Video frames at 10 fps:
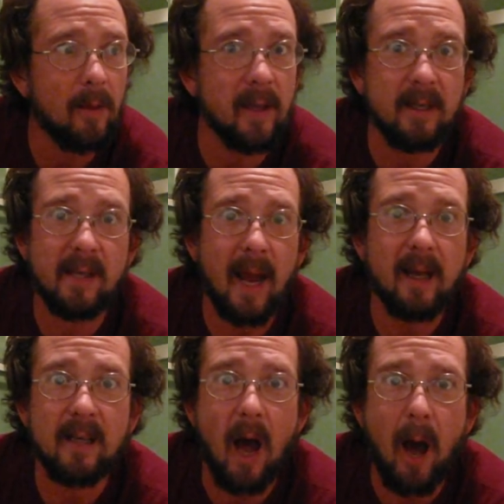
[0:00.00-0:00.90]
the
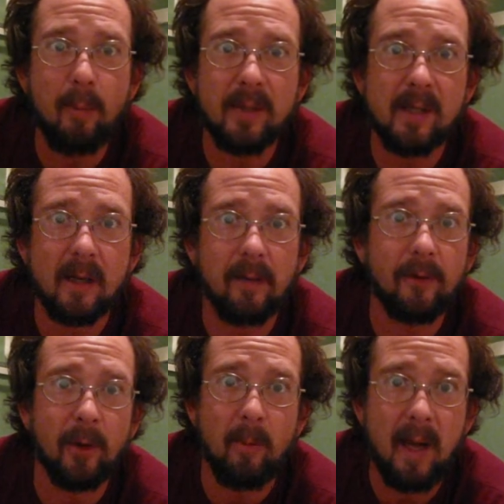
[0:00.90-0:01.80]
exact opposite of
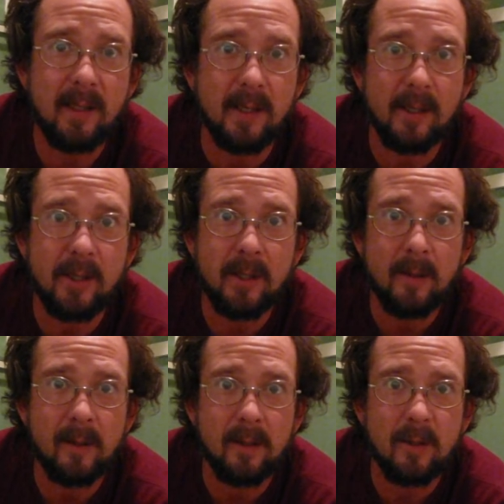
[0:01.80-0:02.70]
your message
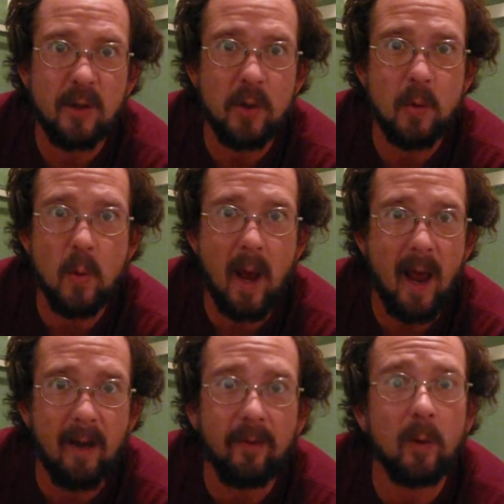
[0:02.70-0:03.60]
to
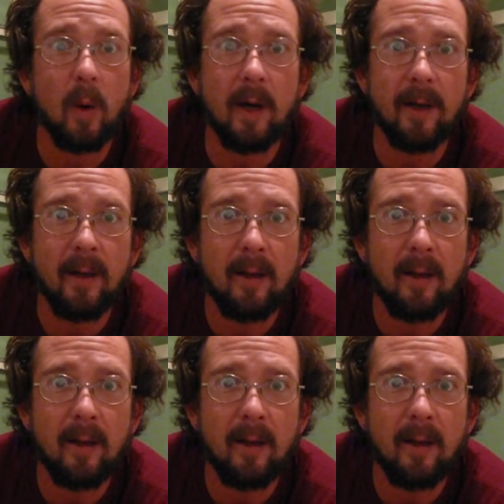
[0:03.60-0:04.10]
everyone.